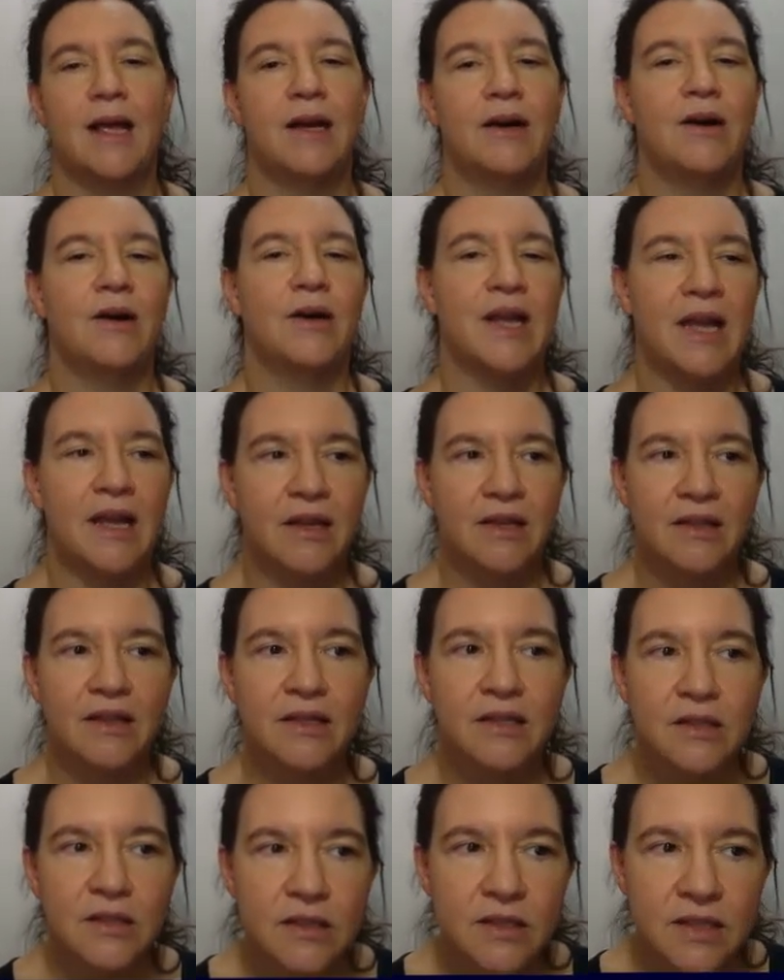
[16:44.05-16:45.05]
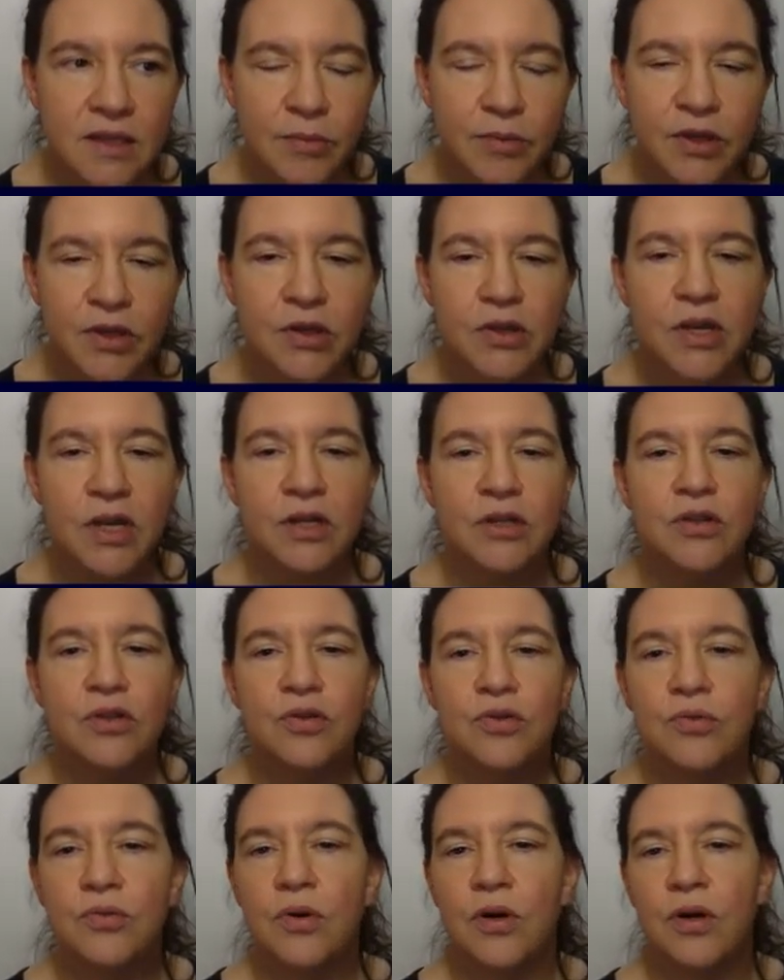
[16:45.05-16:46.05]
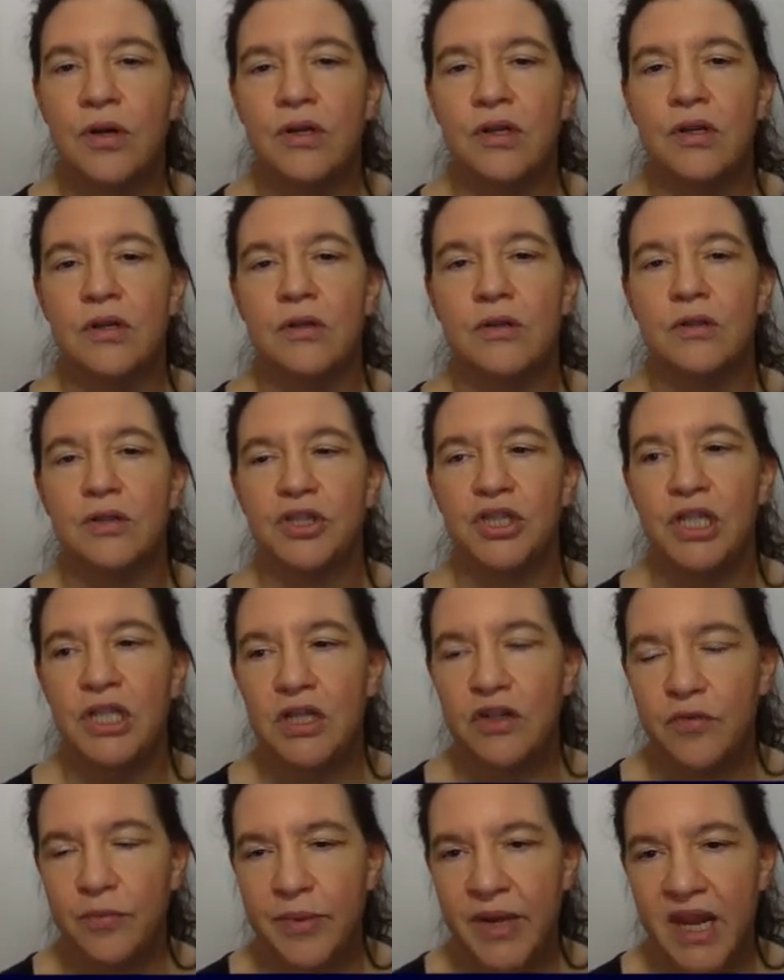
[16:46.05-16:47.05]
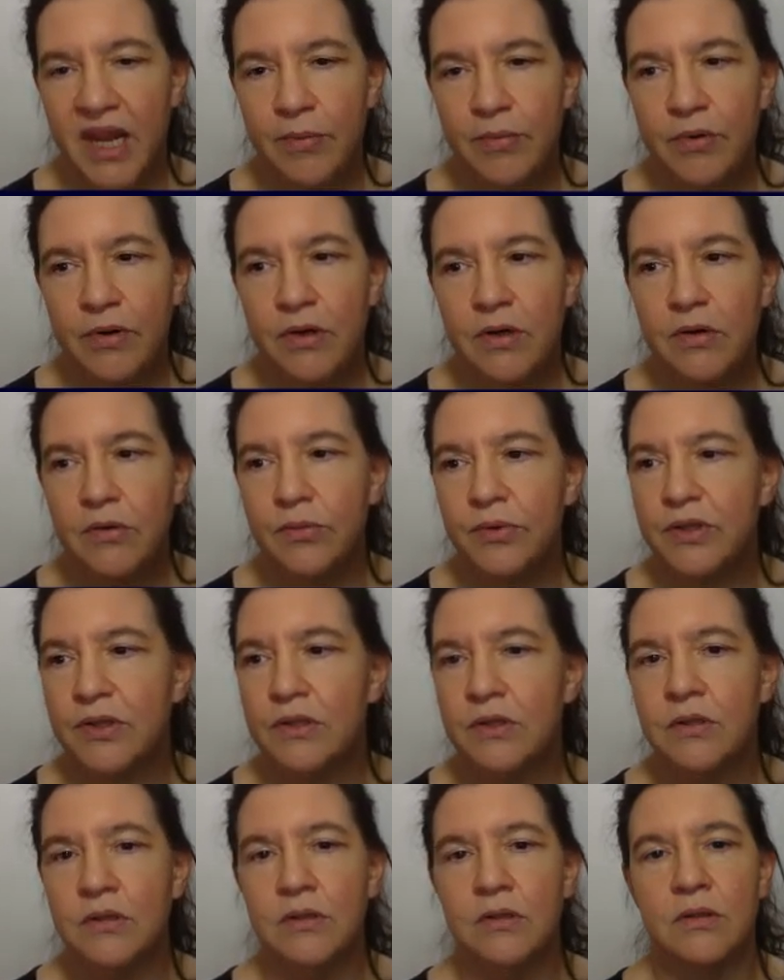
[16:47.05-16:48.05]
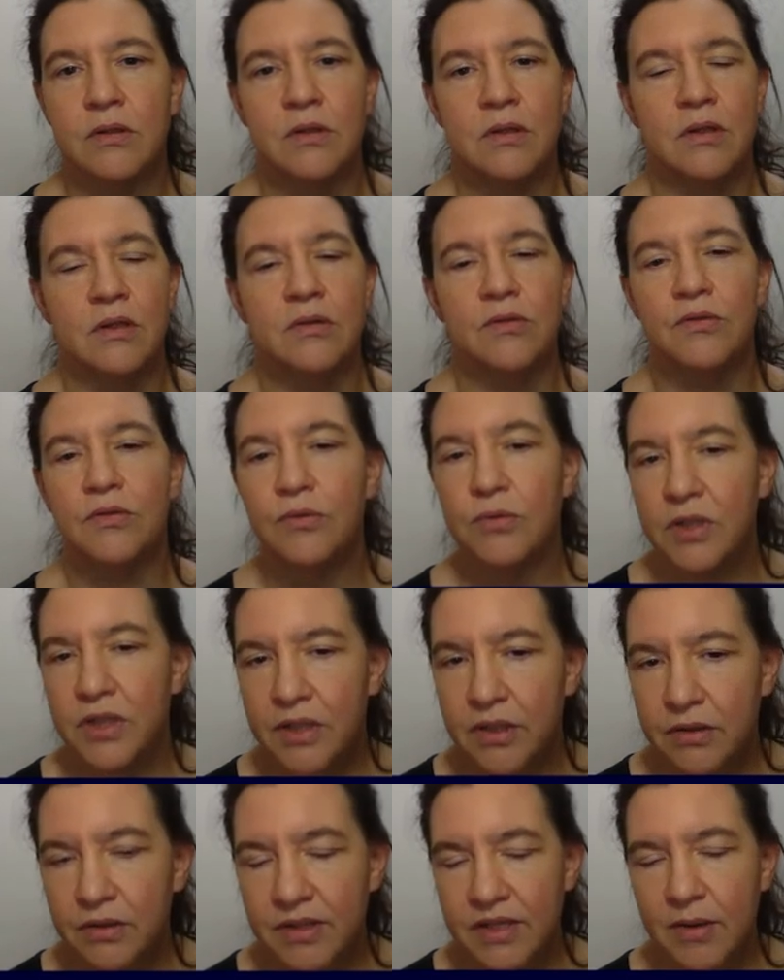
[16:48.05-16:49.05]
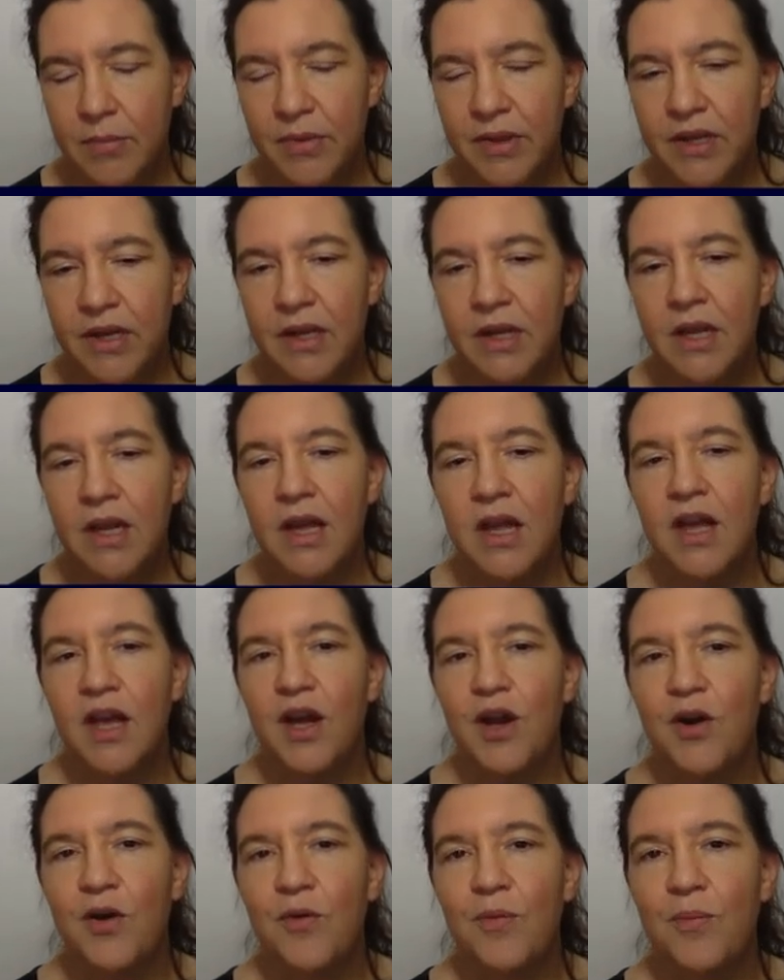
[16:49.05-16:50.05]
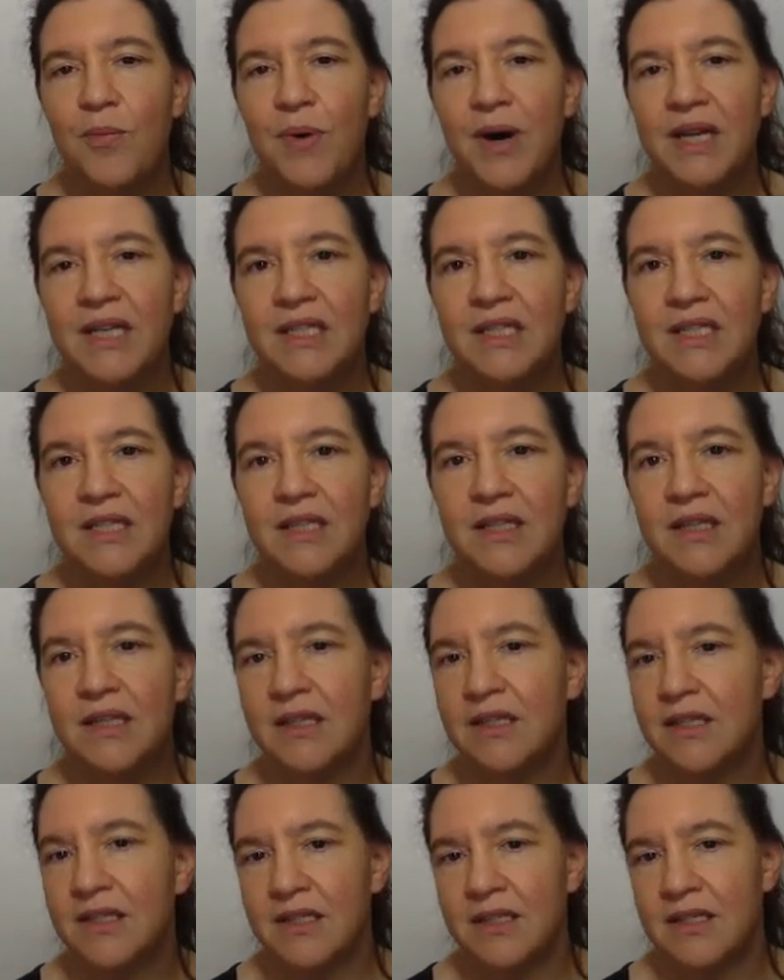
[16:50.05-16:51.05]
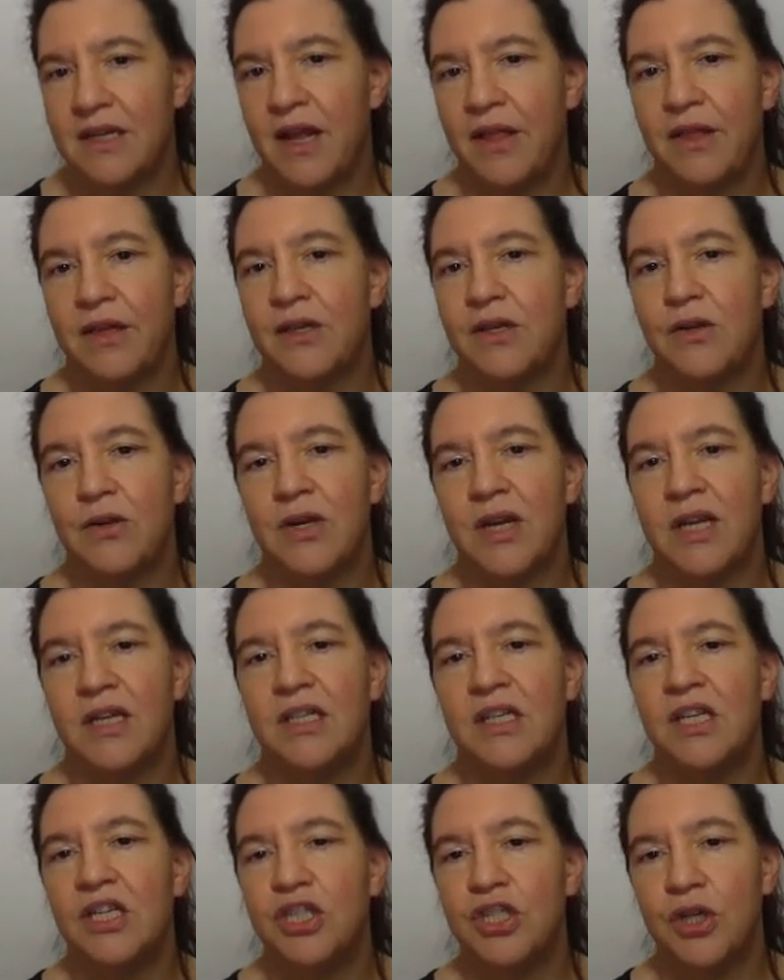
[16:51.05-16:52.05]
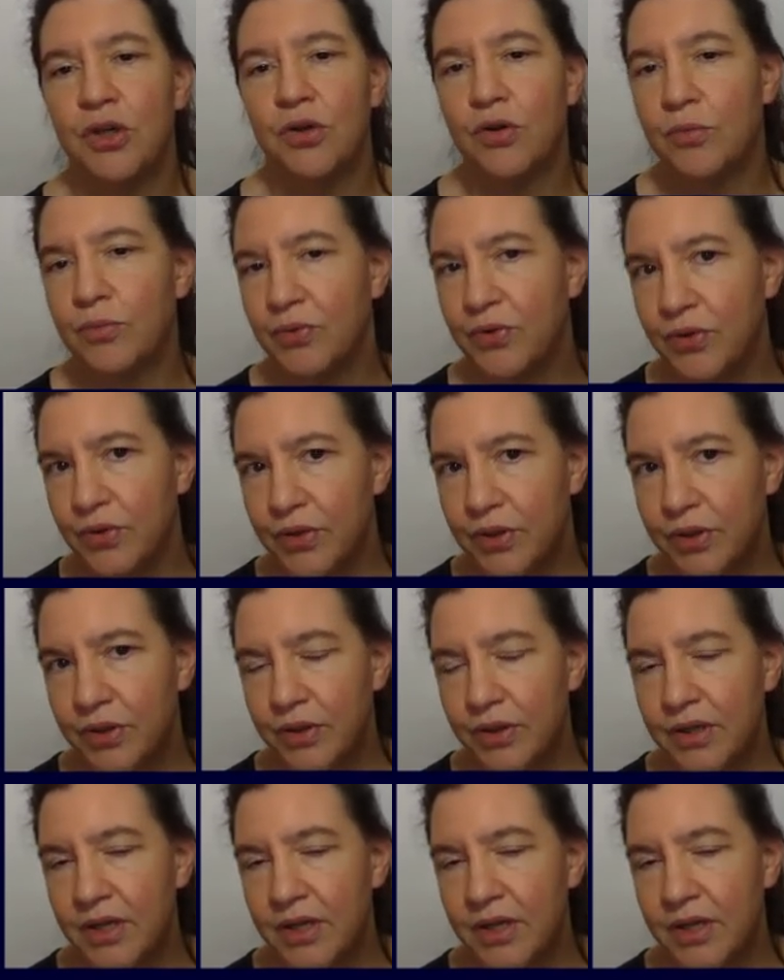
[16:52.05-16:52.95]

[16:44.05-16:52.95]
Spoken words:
Okay, this is something you can do on your sheet of paper with a ruler or something, but this is nothing you can teach your computer,